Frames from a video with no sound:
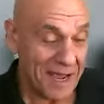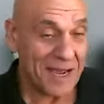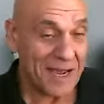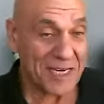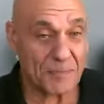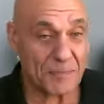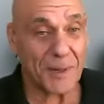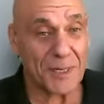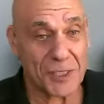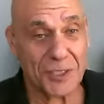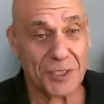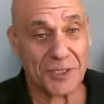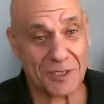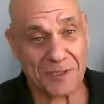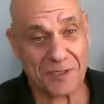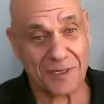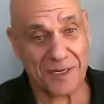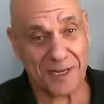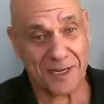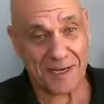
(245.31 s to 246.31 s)
especially
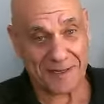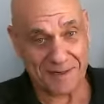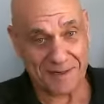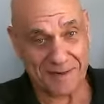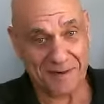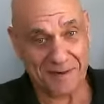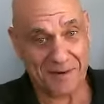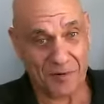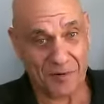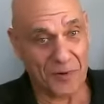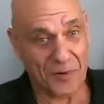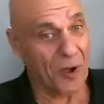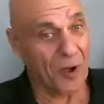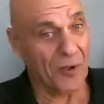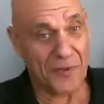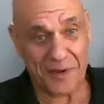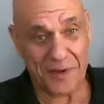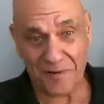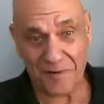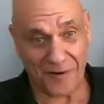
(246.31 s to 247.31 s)
today with
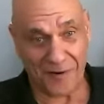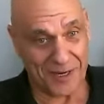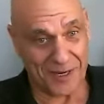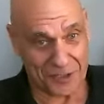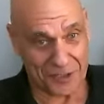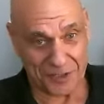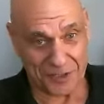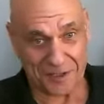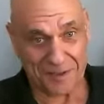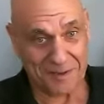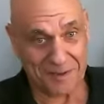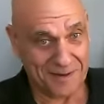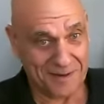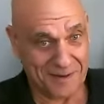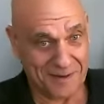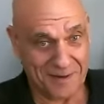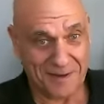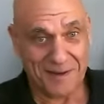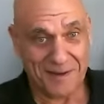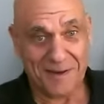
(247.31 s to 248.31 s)
all the inflation.
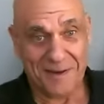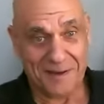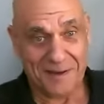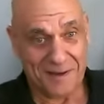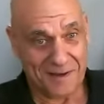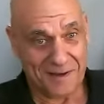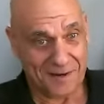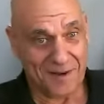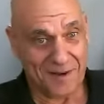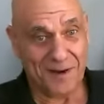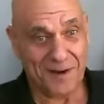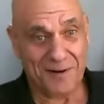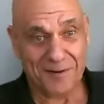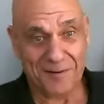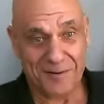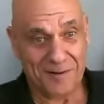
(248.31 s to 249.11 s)
You know,